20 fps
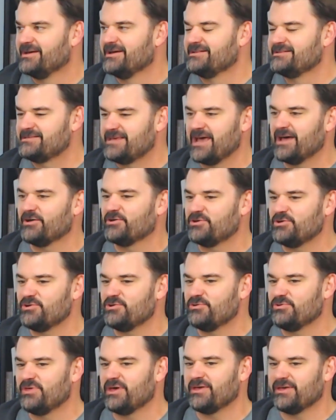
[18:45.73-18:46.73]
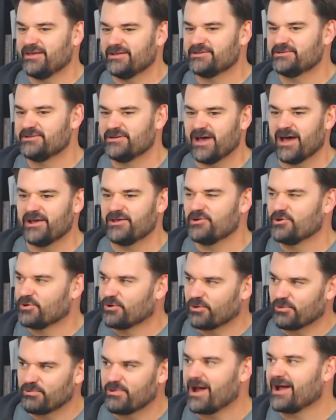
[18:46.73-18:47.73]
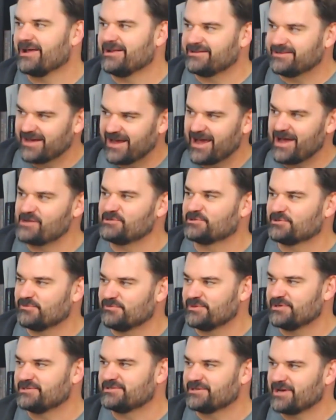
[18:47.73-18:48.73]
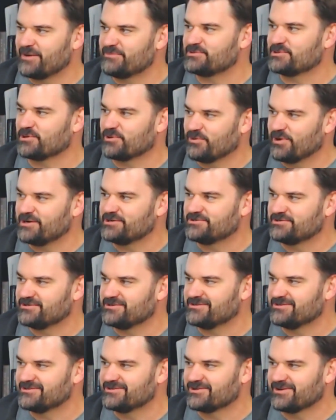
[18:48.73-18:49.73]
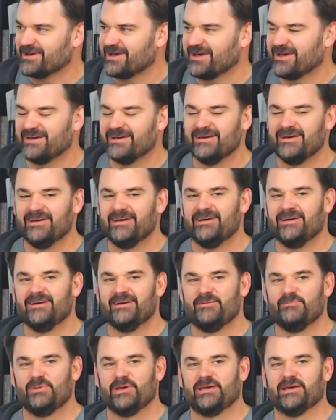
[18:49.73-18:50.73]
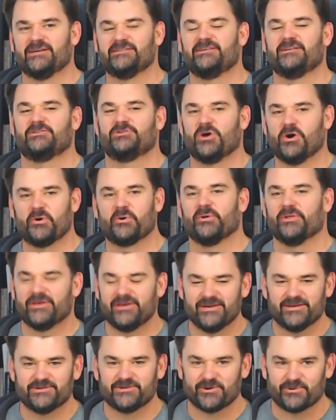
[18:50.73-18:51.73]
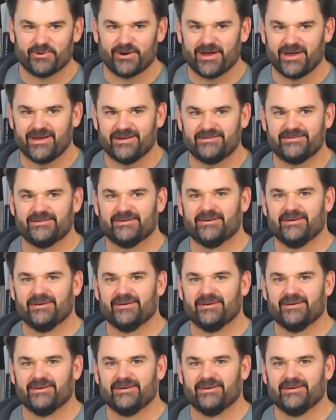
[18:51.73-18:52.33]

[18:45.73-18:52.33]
tell you that it's not your right to ask them these types of questions, okay? Because it totally is your right.